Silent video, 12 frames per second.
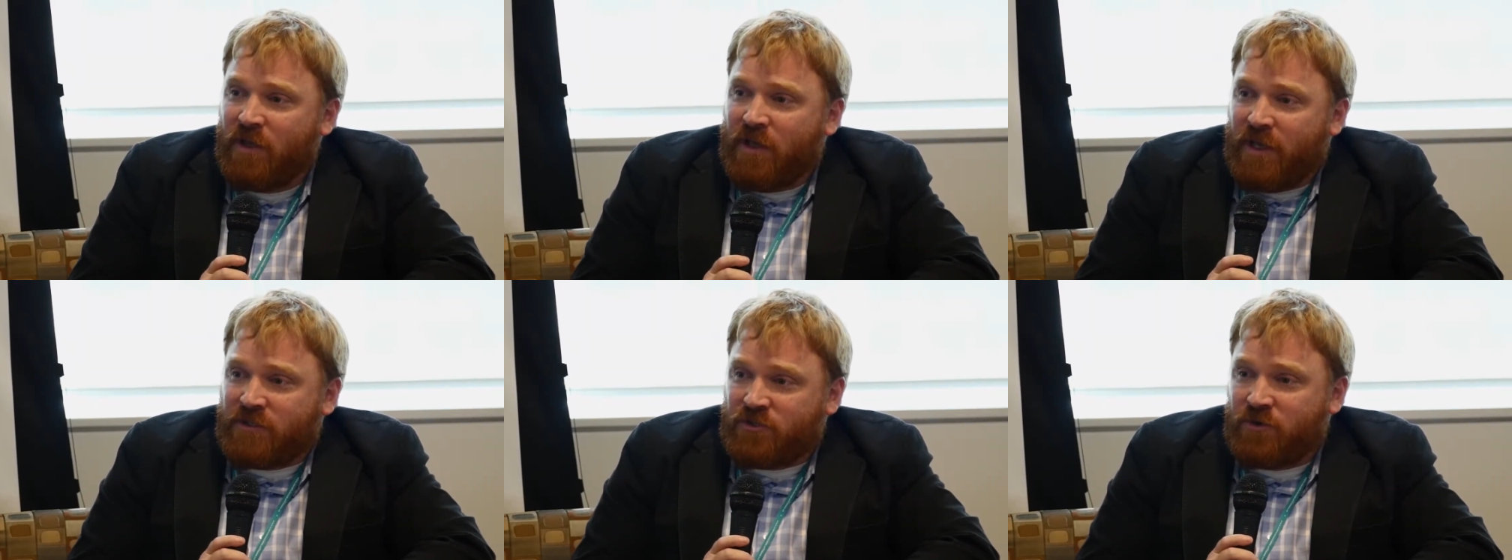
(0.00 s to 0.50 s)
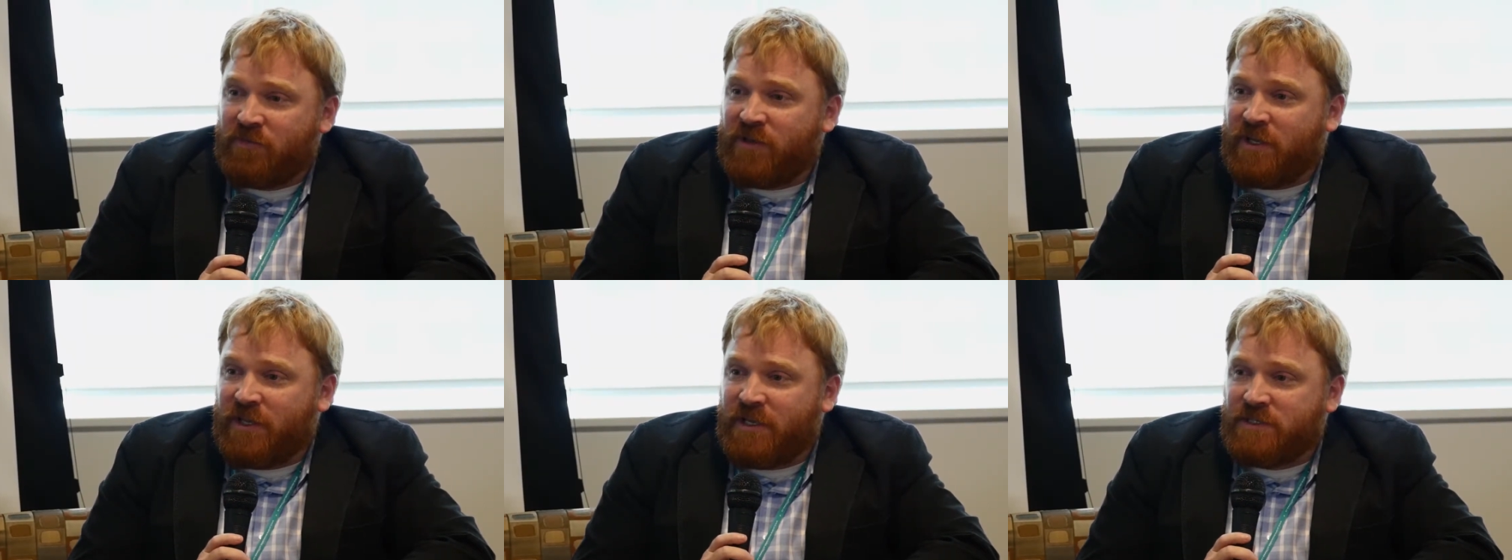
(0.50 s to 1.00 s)
it's
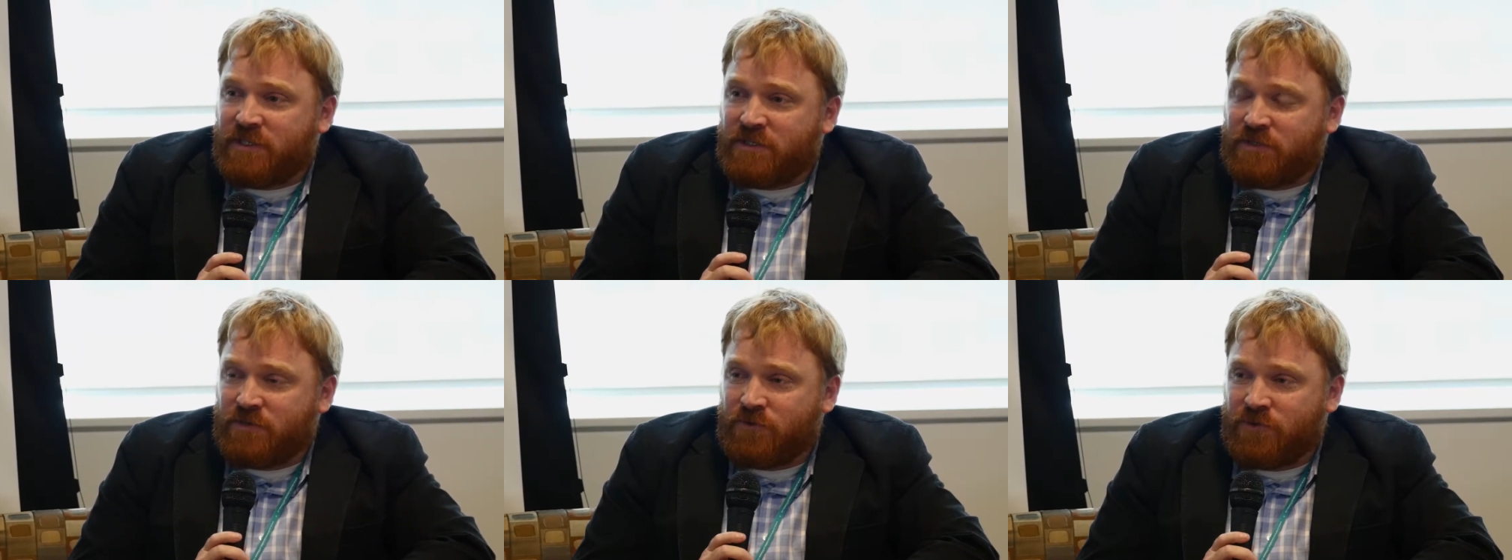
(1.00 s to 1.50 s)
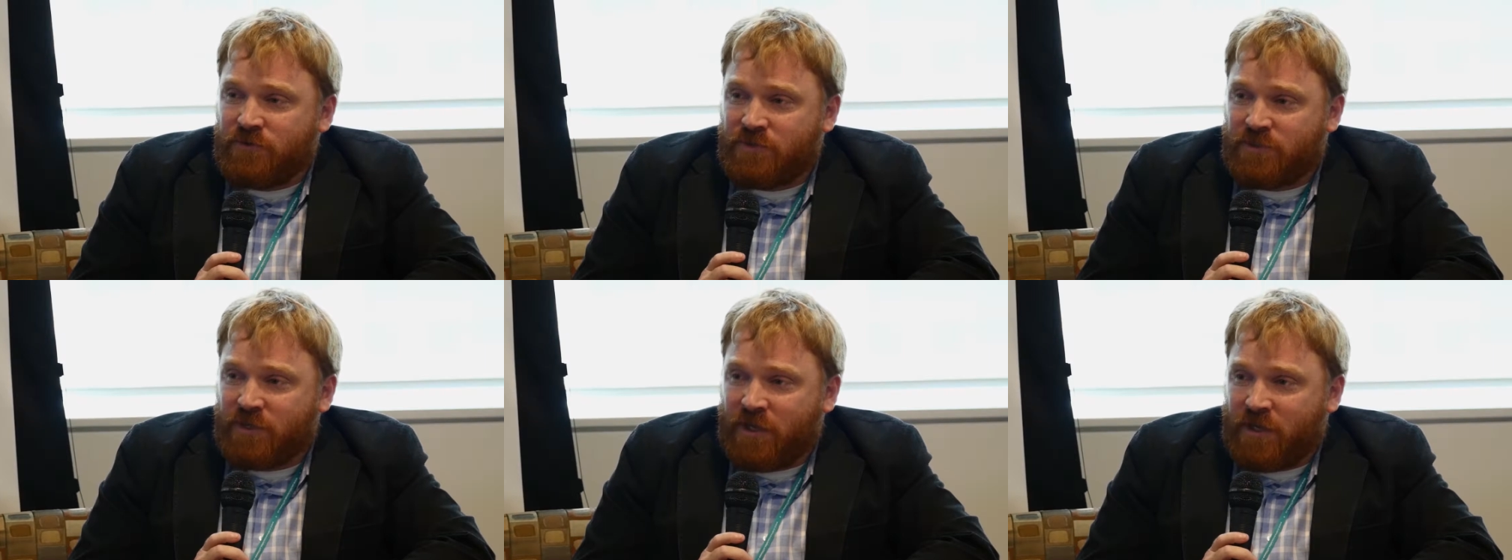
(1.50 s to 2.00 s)
trivially easy to use
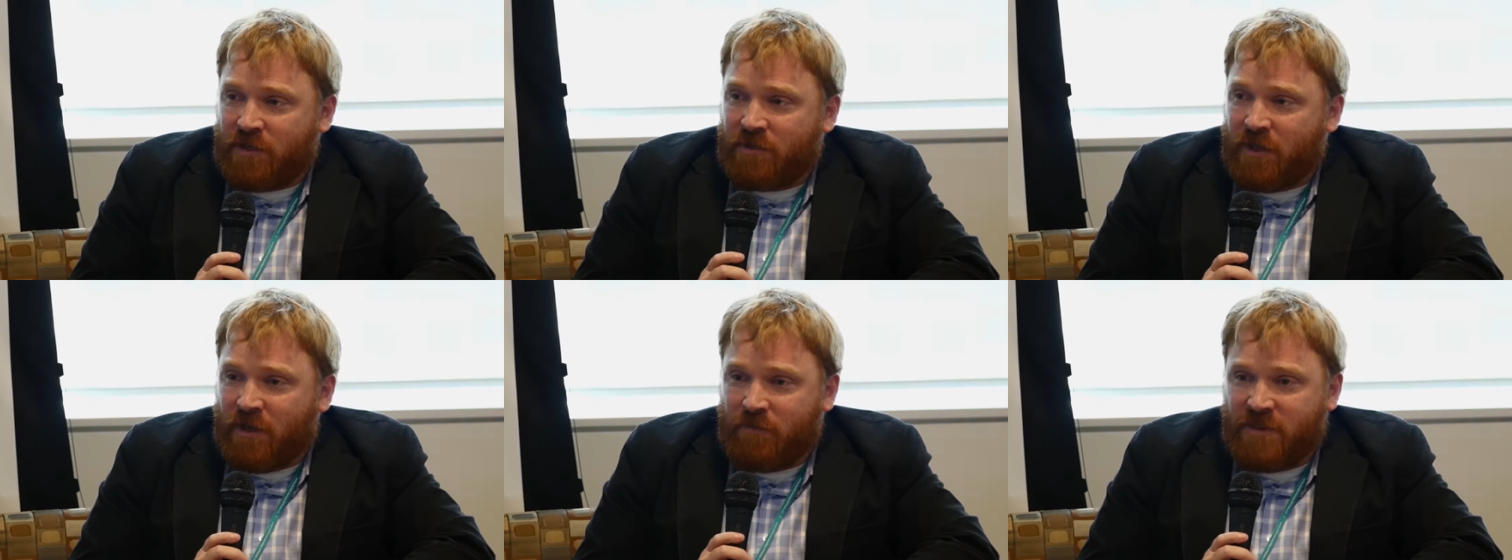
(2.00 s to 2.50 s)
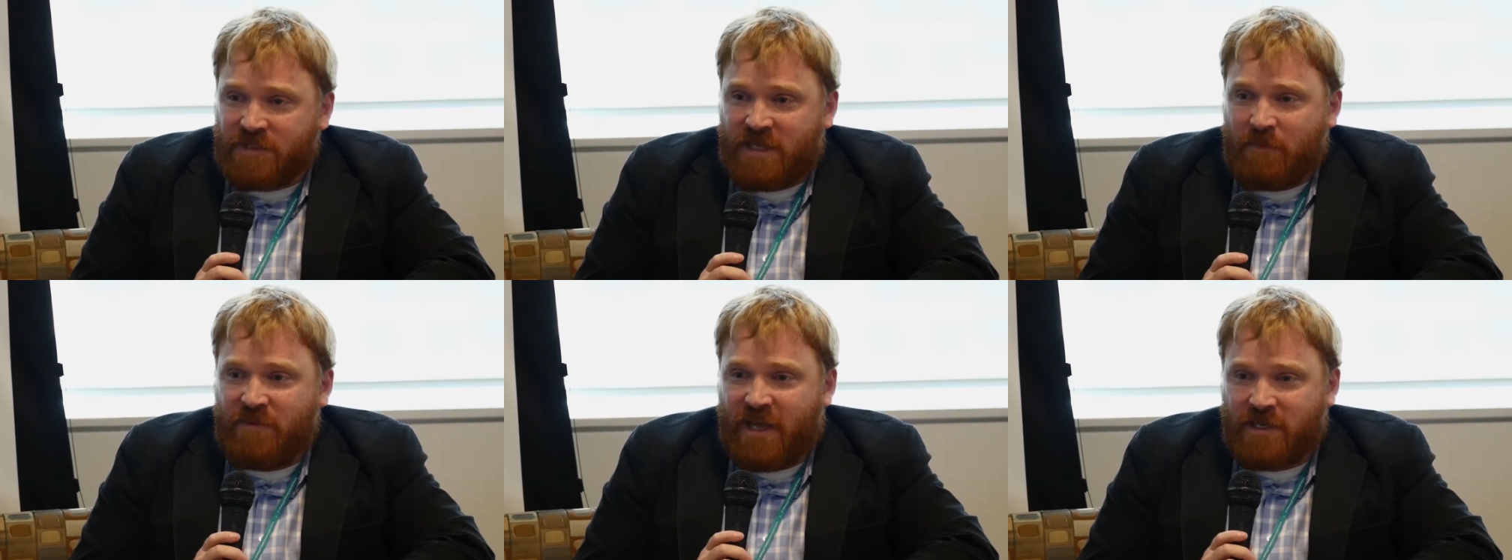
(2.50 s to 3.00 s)
the
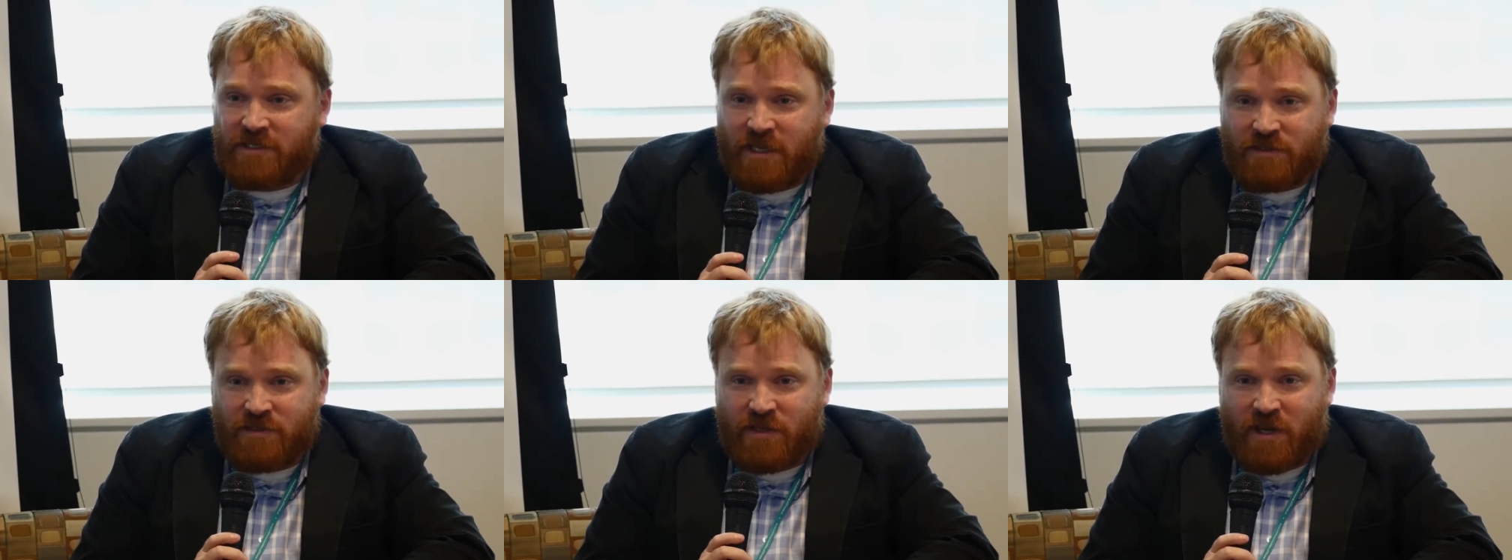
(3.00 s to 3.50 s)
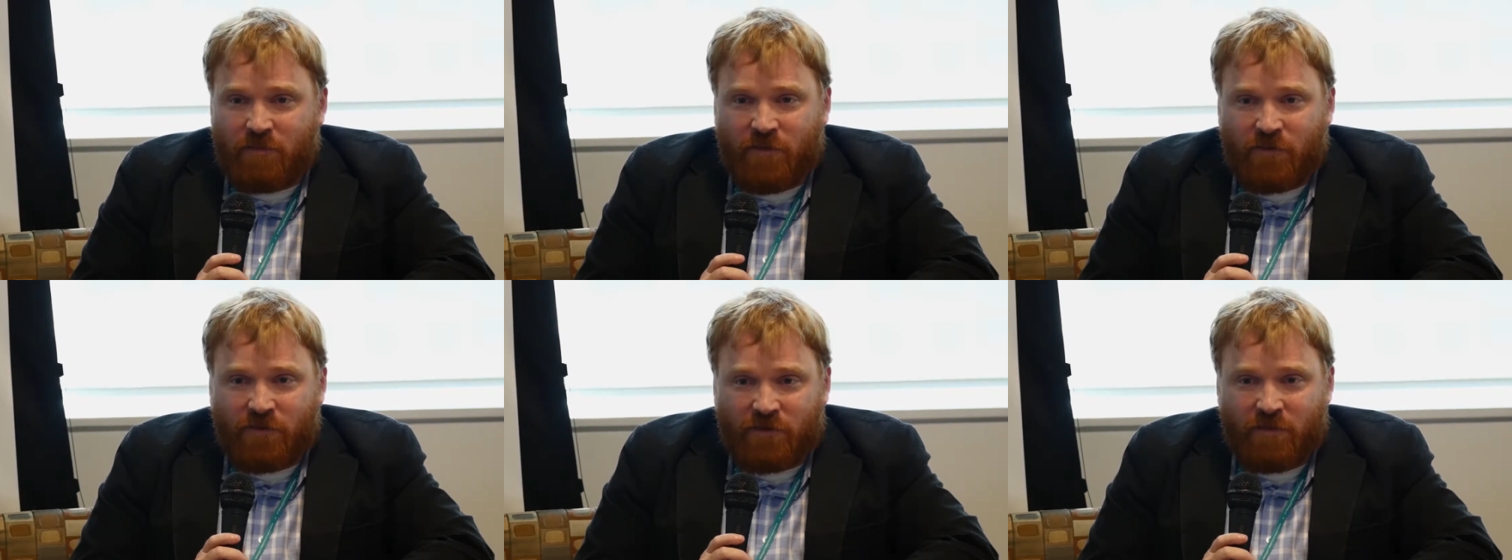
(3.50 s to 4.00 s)
same data sets that I'm
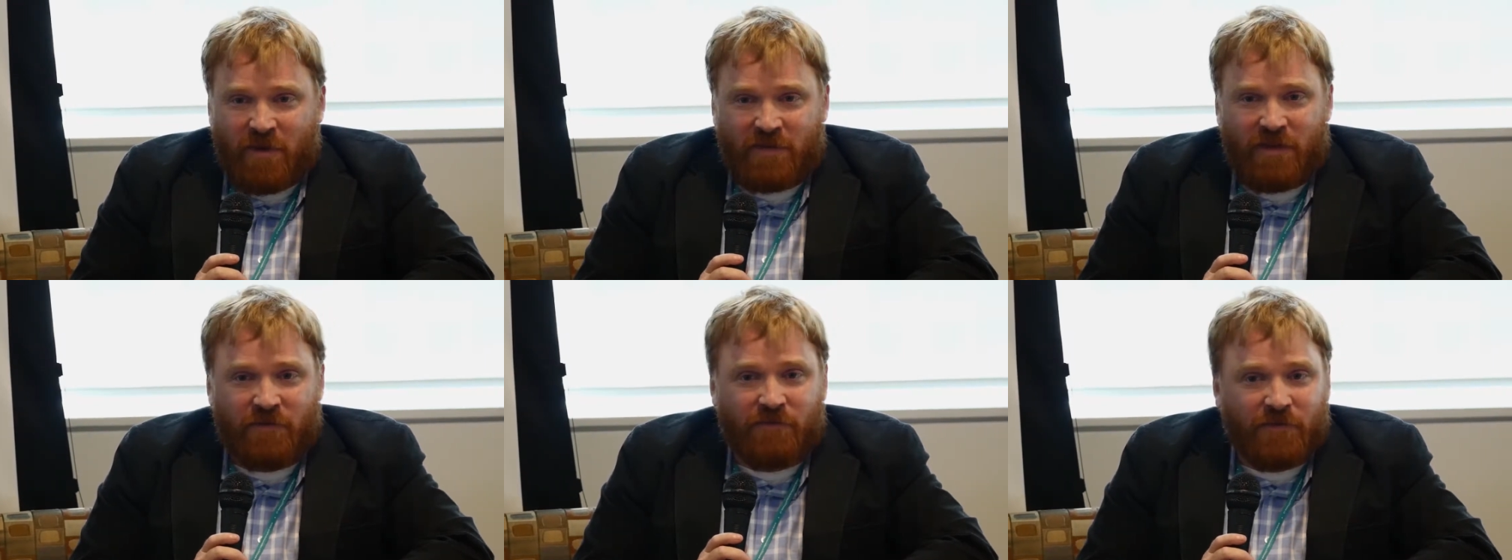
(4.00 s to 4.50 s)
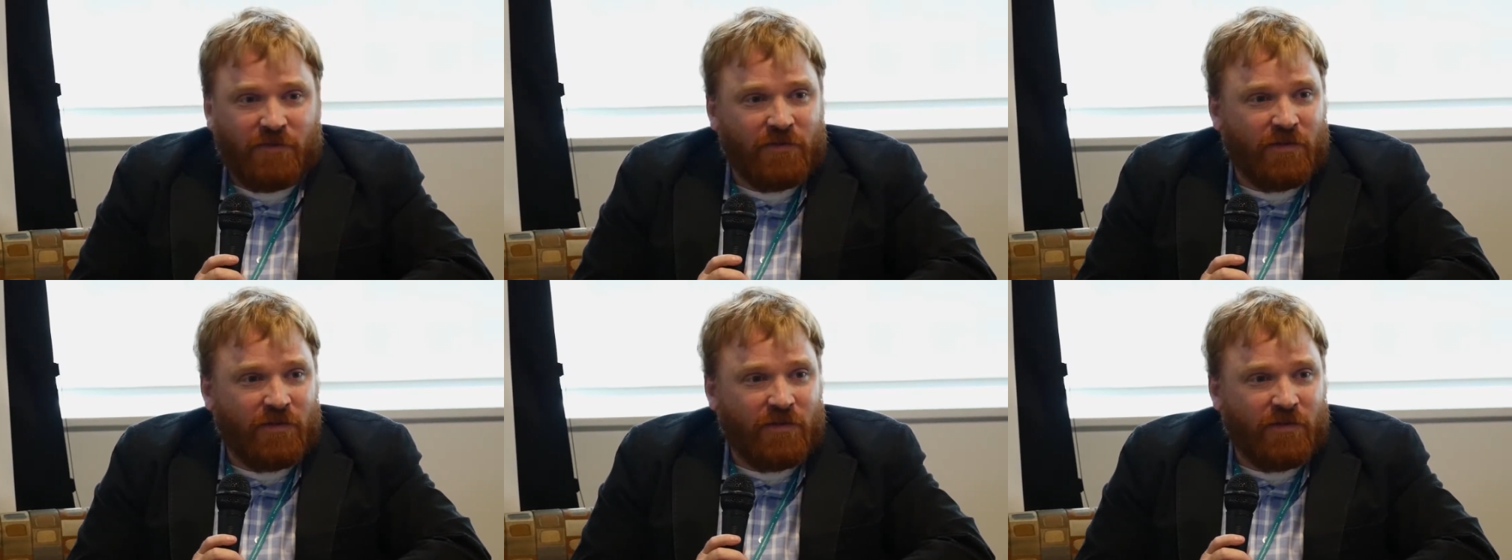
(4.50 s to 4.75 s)
using to make the inferences